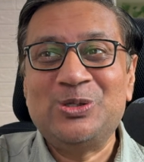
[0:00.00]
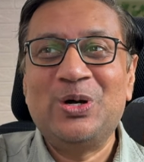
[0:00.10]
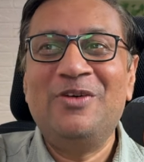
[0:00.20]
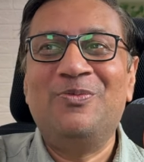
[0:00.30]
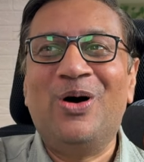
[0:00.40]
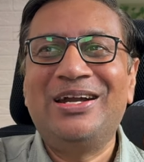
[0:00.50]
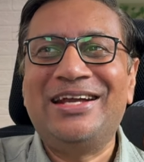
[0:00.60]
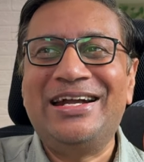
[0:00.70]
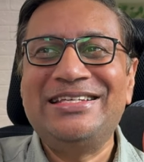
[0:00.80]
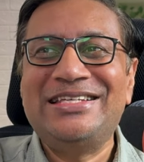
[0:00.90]
have bought,
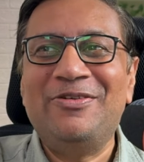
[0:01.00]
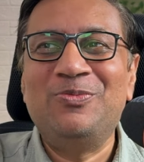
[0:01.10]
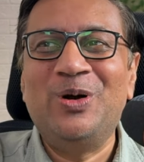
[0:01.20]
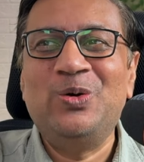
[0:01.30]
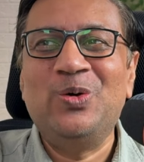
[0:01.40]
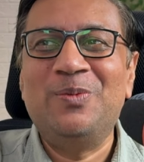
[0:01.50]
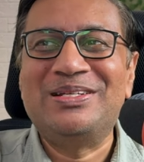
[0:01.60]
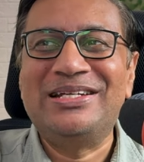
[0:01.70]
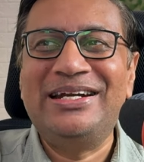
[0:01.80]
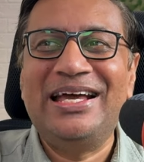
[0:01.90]

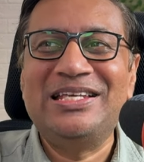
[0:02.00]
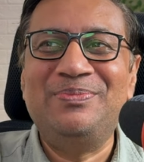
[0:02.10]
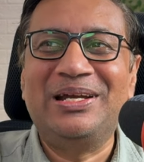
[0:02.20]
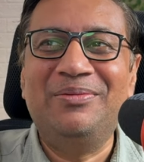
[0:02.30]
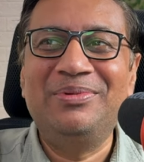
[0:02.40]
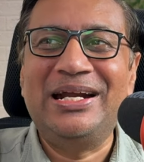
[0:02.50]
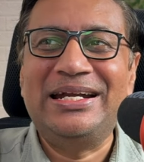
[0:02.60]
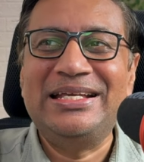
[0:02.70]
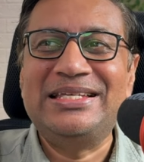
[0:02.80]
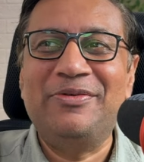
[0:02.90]
37.28% has become
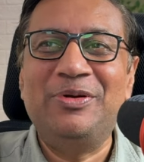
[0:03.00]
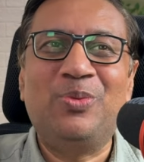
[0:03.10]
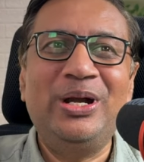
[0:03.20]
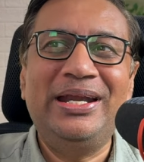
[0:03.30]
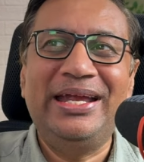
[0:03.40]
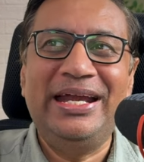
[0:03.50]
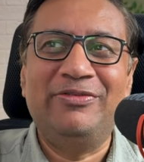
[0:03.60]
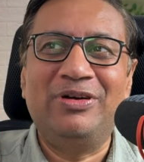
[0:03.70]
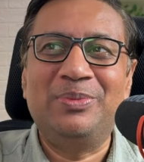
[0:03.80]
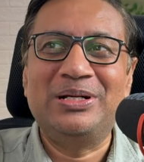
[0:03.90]

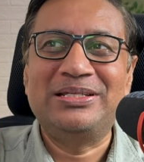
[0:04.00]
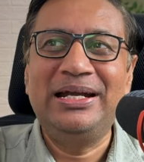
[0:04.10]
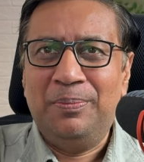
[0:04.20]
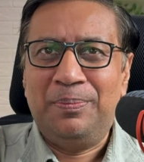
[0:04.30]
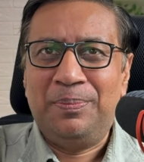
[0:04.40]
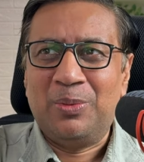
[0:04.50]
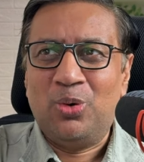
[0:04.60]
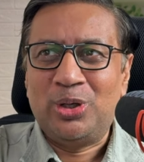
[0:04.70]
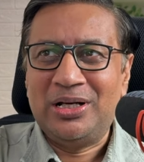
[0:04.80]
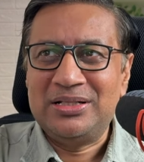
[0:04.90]
37.81%.
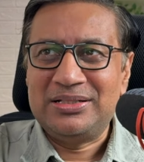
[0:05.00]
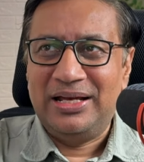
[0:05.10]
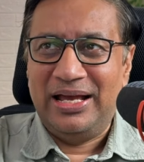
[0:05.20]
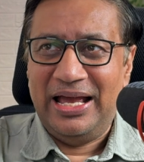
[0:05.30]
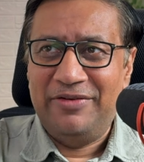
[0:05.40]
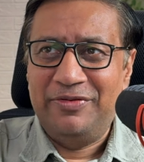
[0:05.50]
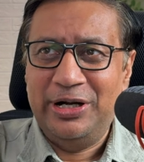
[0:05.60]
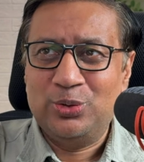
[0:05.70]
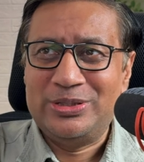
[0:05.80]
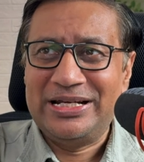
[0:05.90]
Promoters have
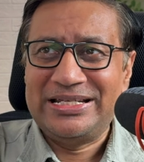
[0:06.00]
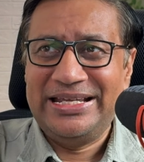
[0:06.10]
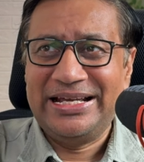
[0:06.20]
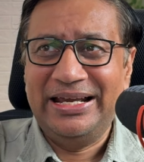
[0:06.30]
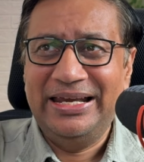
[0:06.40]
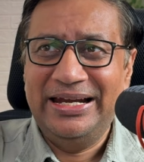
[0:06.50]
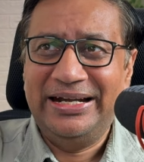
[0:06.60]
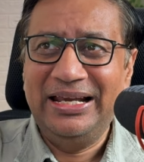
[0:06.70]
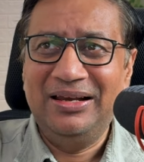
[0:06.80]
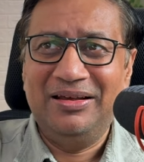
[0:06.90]
reduced their stake a
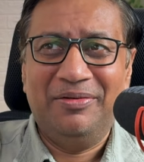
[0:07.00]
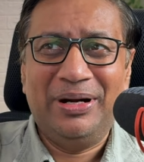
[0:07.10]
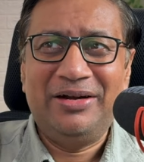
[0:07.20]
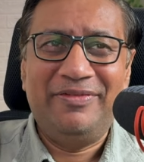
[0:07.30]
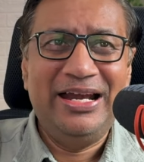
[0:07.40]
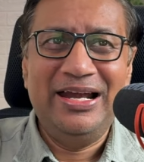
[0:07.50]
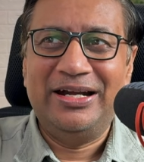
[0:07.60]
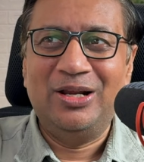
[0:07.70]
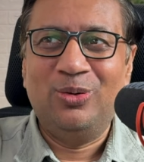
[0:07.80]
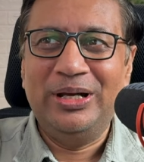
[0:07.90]
little, but very
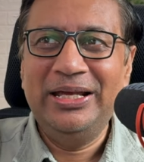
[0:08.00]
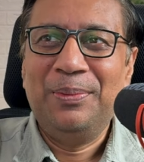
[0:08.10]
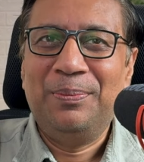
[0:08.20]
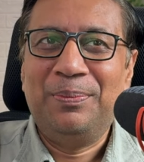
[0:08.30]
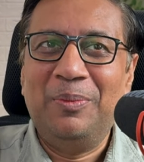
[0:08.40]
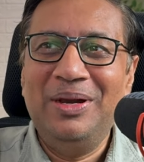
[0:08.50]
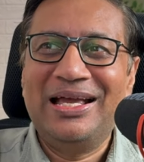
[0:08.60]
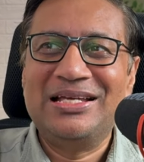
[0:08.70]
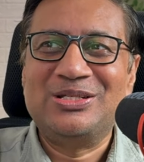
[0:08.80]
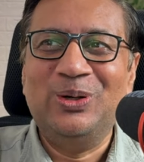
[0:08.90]
little only.
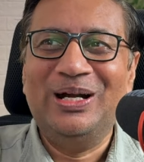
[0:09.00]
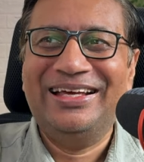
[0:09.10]
Public has sold.